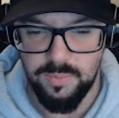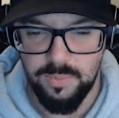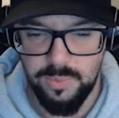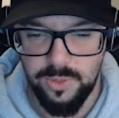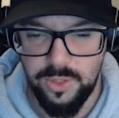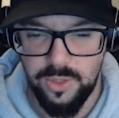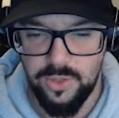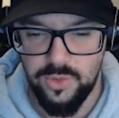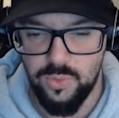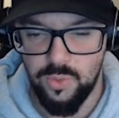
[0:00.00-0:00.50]

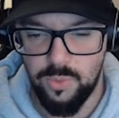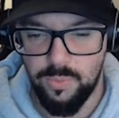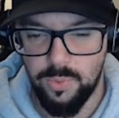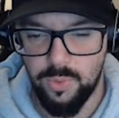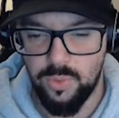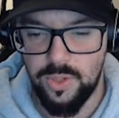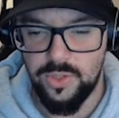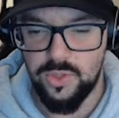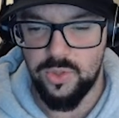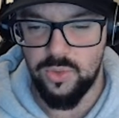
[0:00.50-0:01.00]
Players will
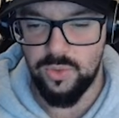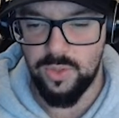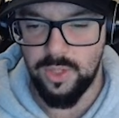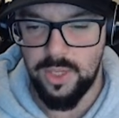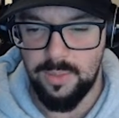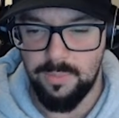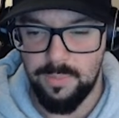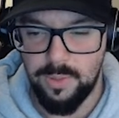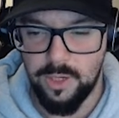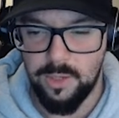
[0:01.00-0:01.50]
progress through the
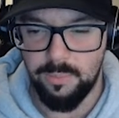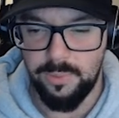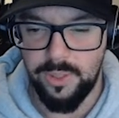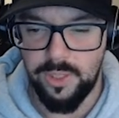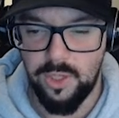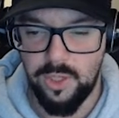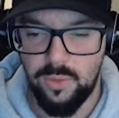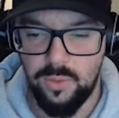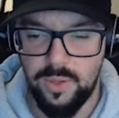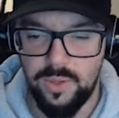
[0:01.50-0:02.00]
game by
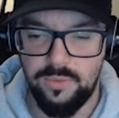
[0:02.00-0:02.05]
completing